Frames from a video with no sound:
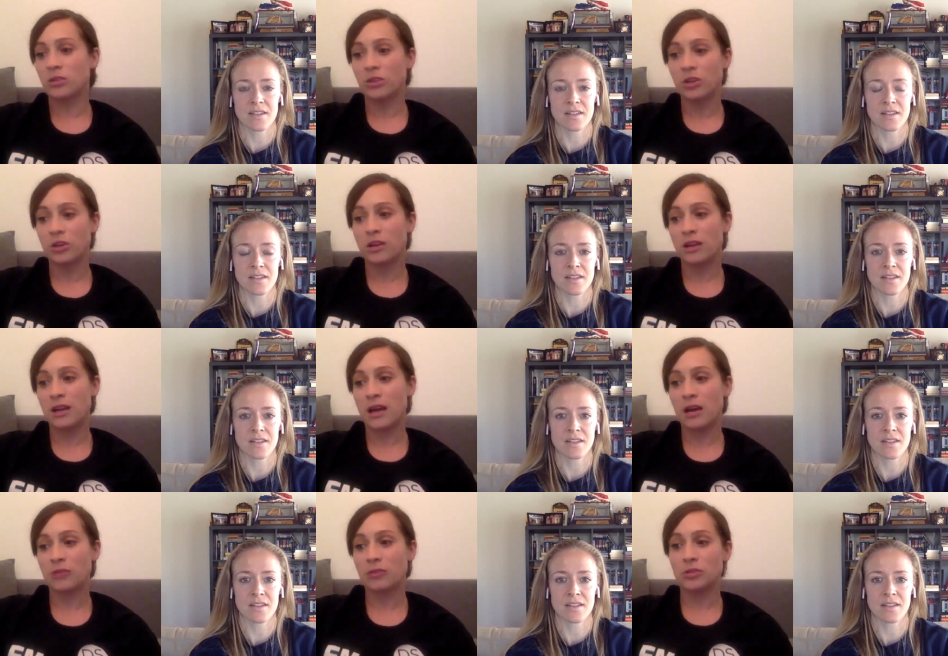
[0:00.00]
Speaker 1: you've had to
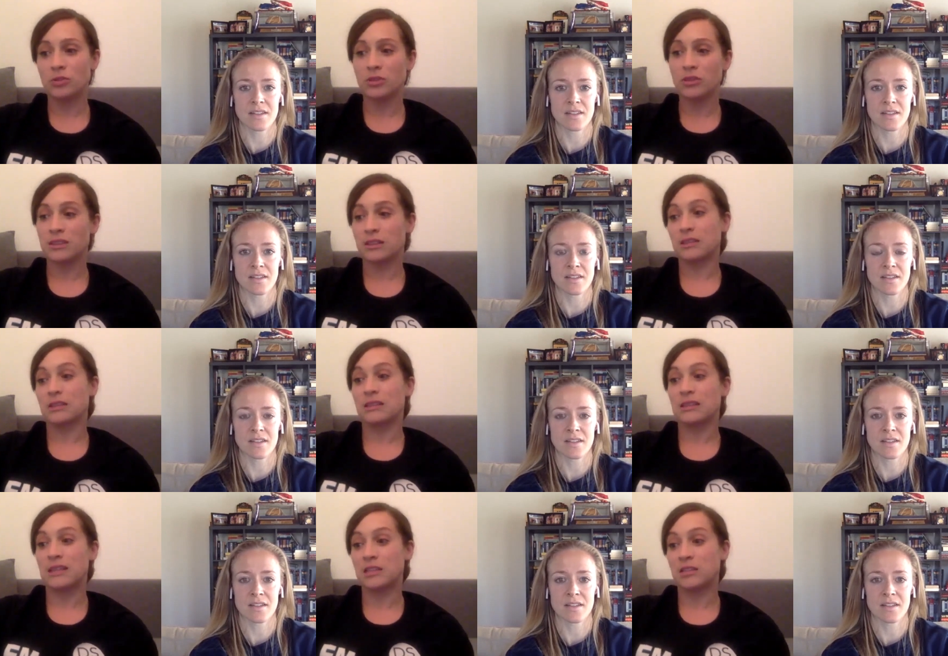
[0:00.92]
learn and how to do
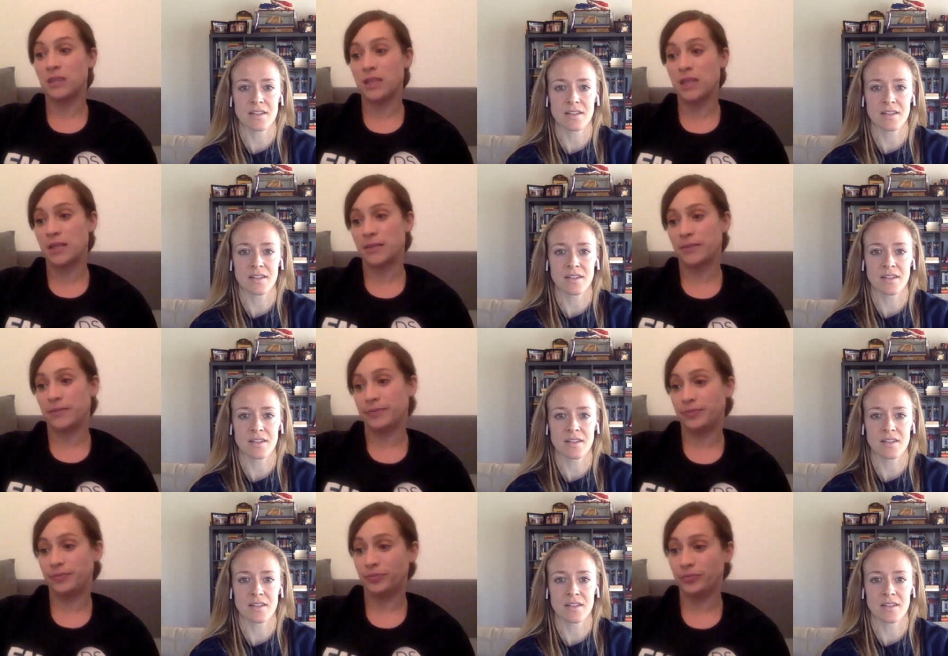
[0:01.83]
it
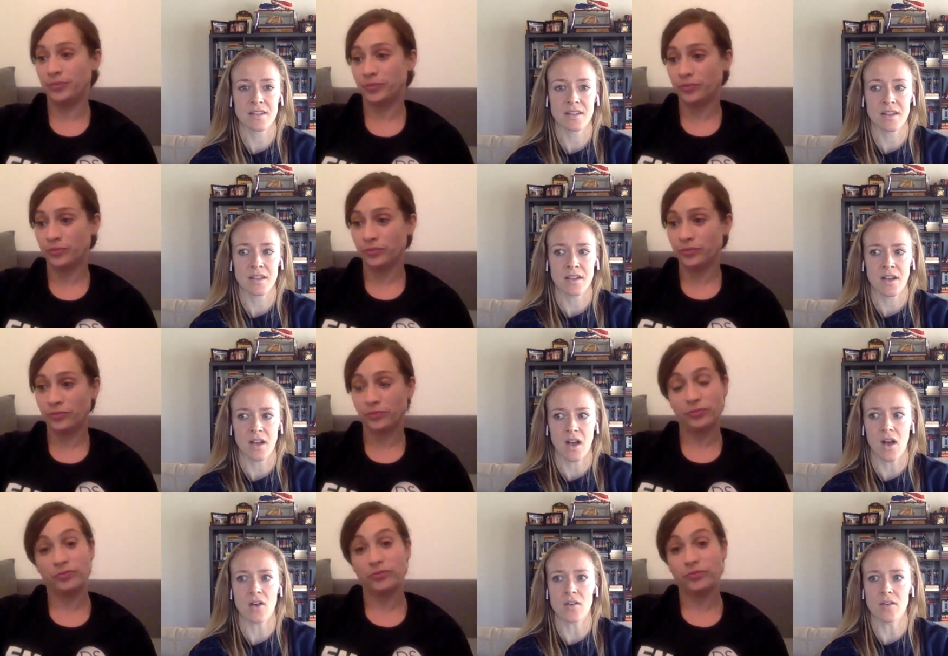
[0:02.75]
successfully?
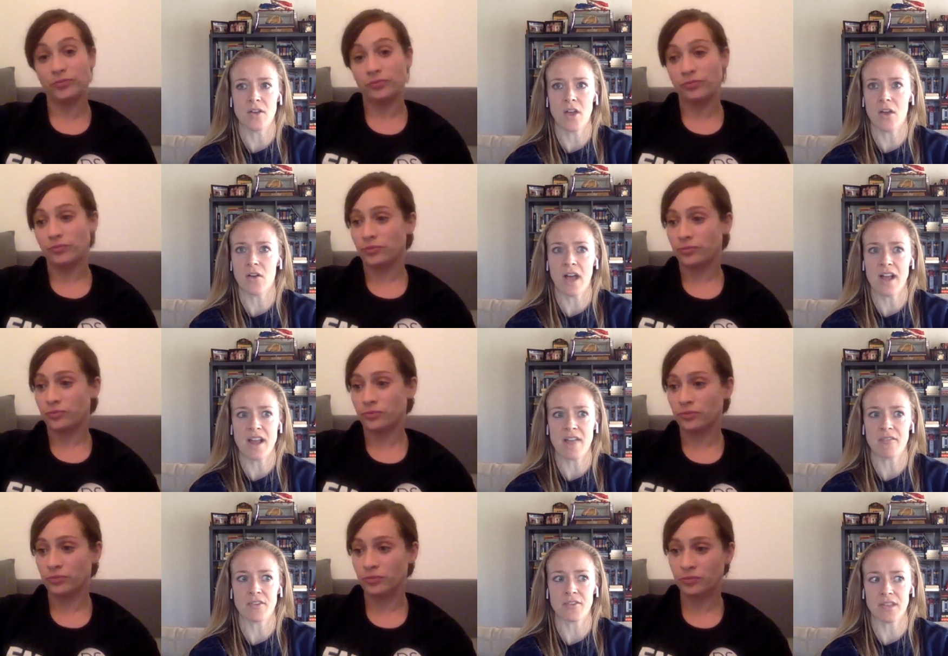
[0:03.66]
Speaker 2: oh no, I
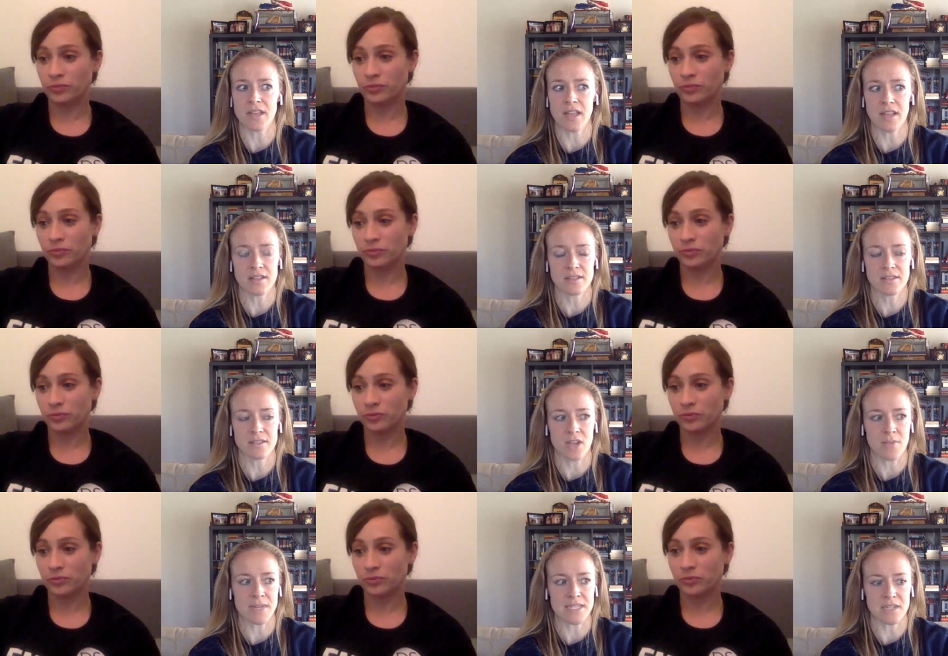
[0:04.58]
never really
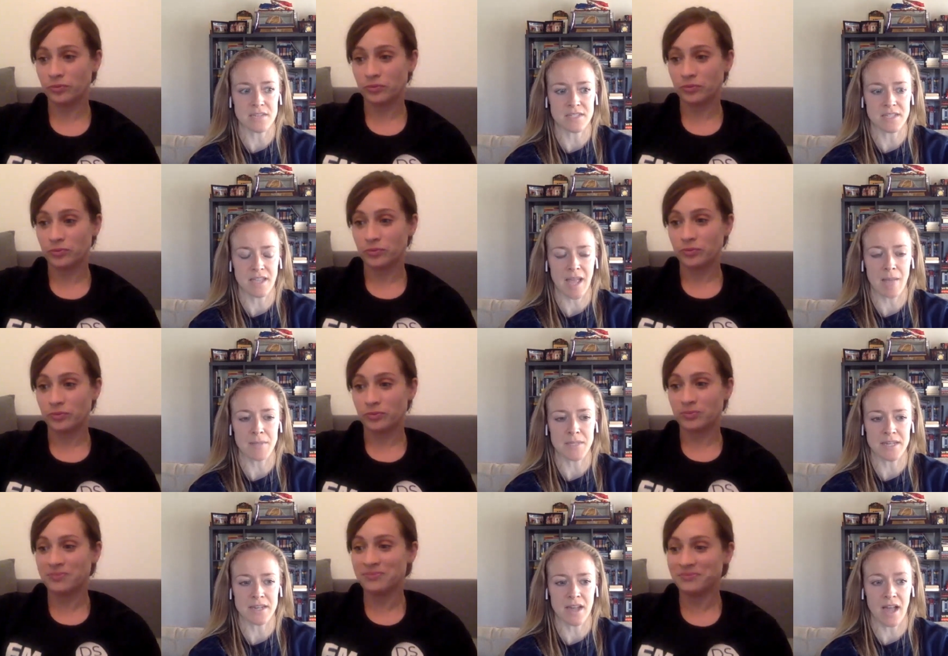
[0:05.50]
saw myself as a
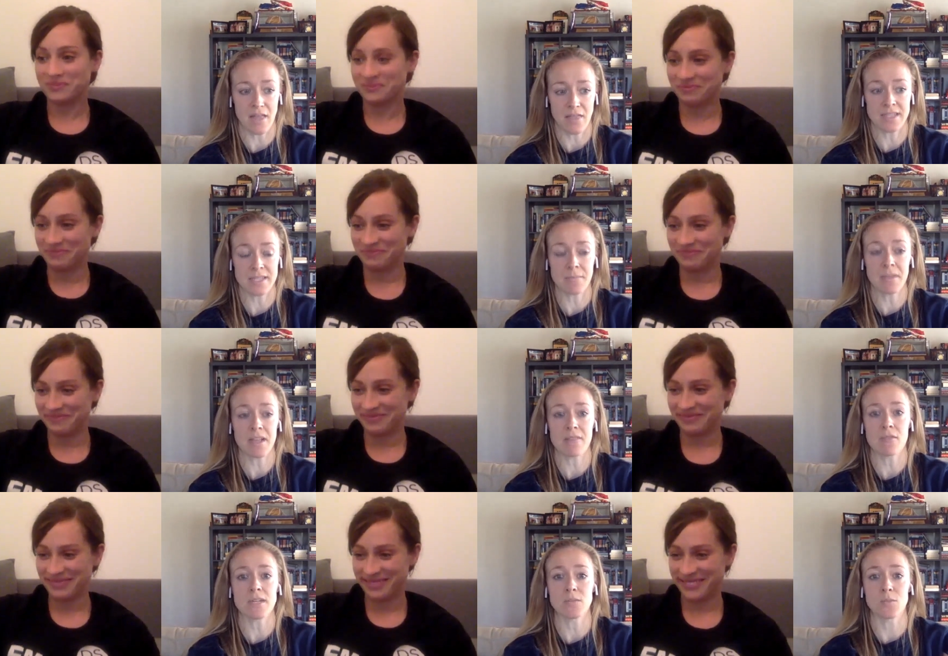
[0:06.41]
captain. I, it's
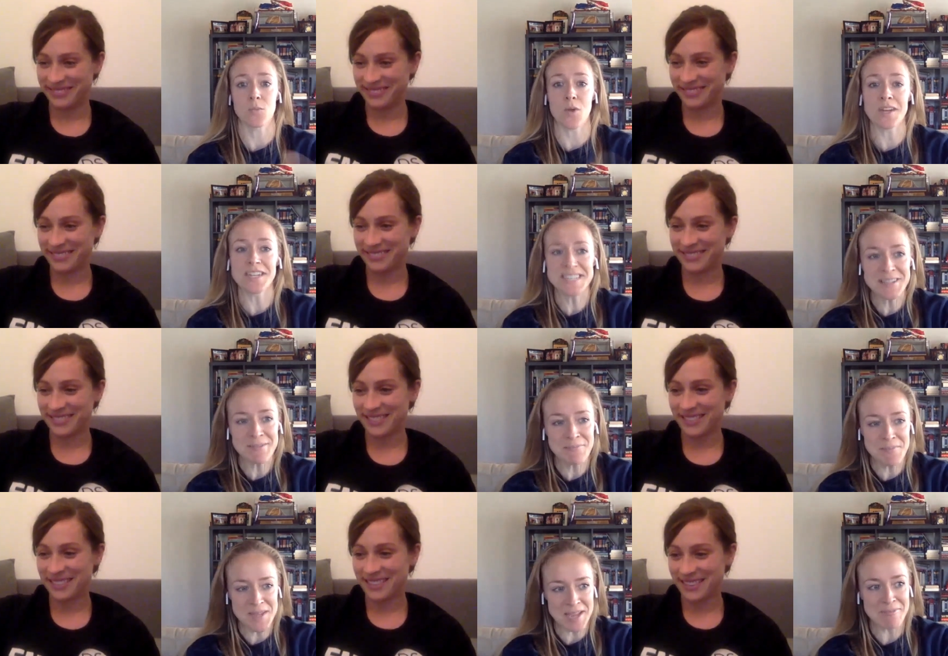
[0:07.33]
something I've always wanted
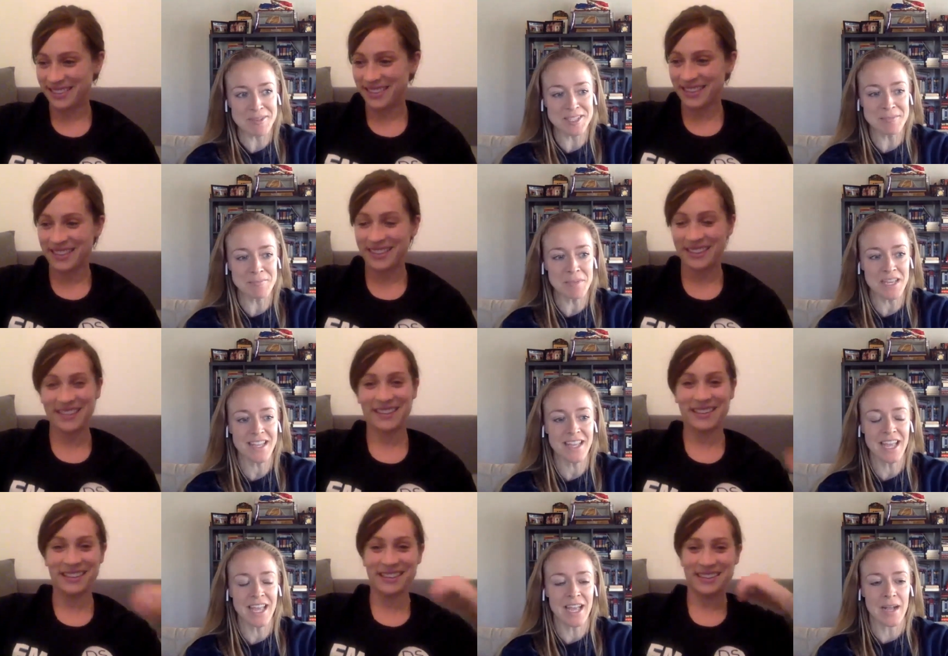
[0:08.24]
to be able to
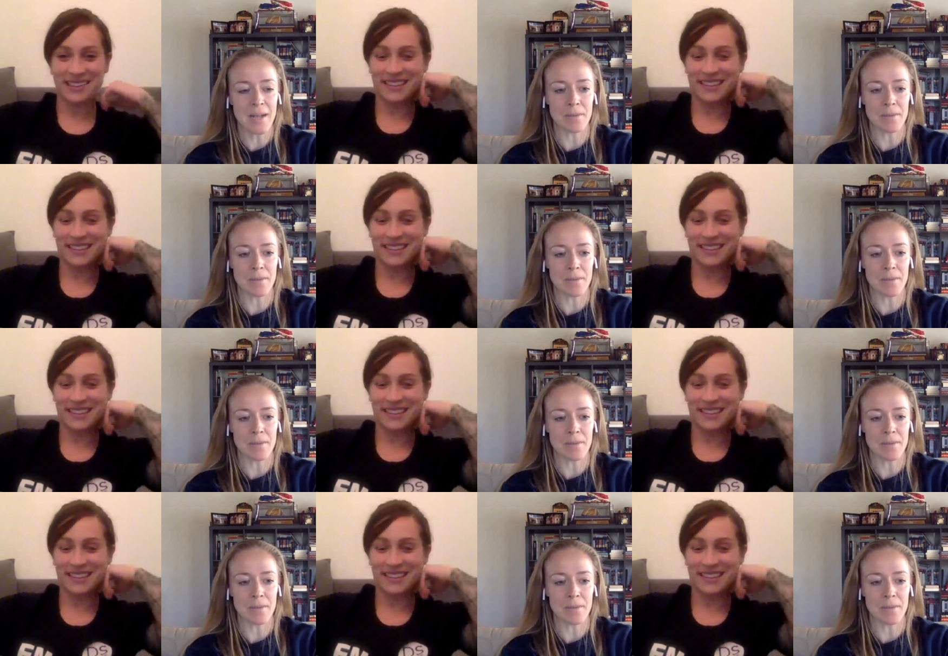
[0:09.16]
be,